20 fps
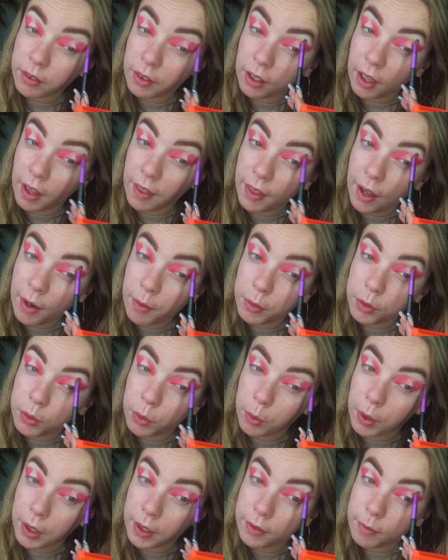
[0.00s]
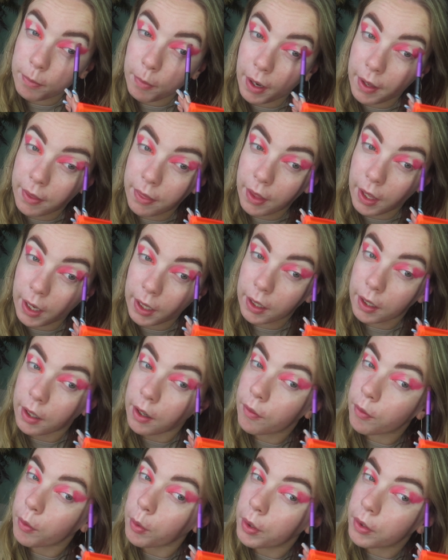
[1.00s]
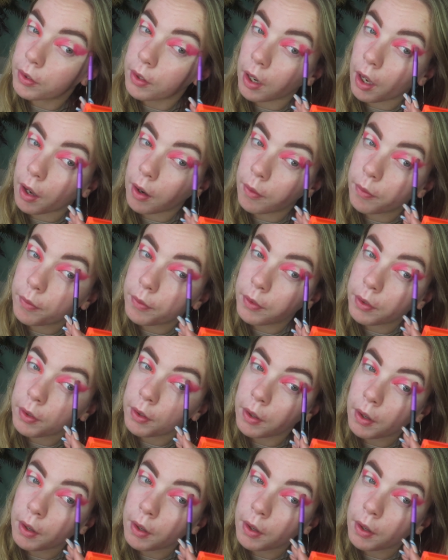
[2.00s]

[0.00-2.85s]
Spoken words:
and like that was always my thing. Like, I've always loved